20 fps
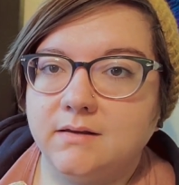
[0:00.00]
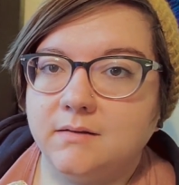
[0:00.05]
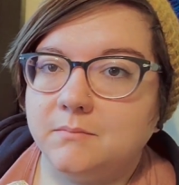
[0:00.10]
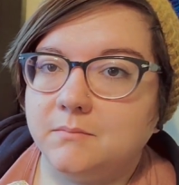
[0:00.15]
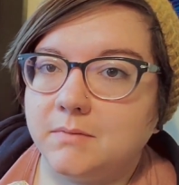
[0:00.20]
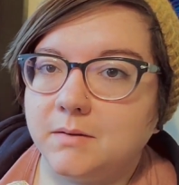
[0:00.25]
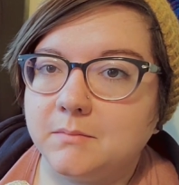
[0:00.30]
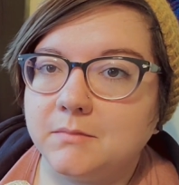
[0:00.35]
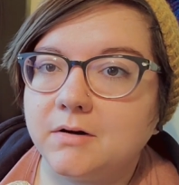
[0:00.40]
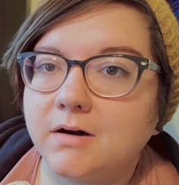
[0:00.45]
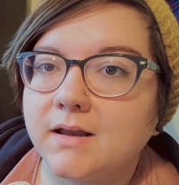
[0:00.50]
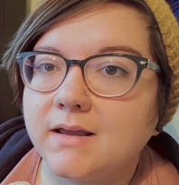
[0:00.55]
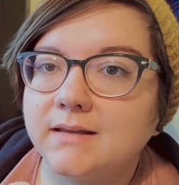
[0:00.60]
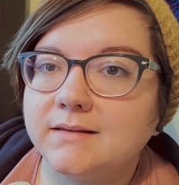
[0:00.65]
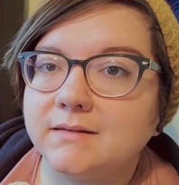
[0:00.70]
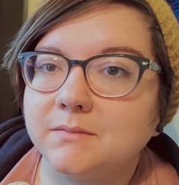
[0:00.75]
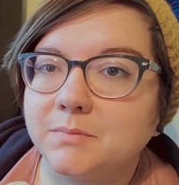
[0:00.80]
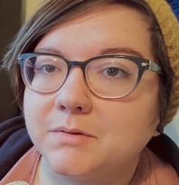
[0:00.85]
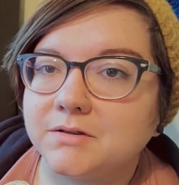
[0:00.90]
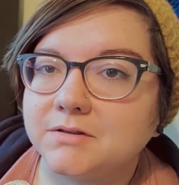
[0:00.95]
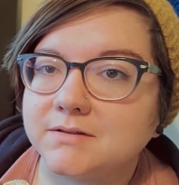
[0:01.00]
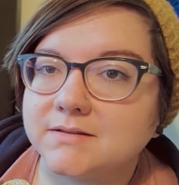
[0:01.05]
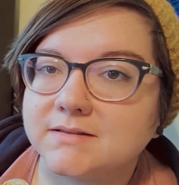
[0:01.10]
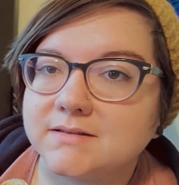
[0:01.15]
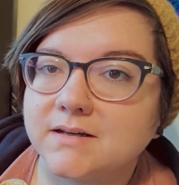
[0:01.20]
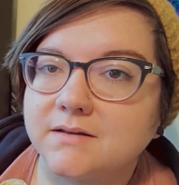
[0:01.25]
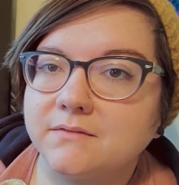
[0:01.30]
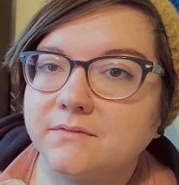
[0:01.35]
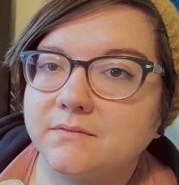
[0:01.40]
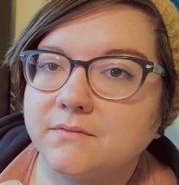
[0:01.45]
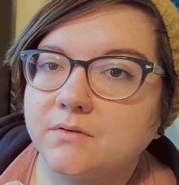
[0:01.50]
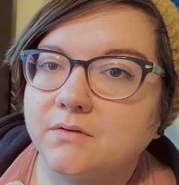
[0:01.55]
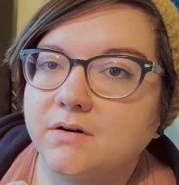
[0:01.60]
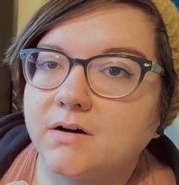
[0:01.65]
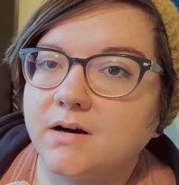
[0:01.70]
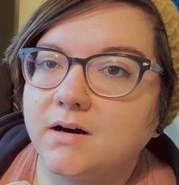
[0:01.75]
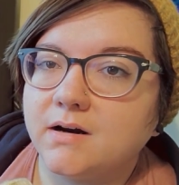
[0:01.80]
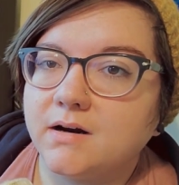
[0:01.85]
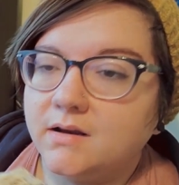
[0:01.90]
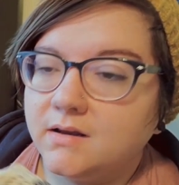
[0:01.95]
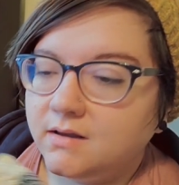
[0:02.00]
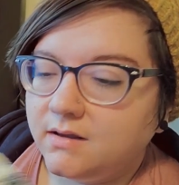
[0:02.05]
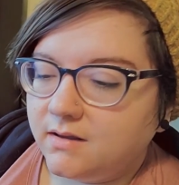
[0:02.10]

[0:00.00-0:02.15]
memorize a bunch of stuff for.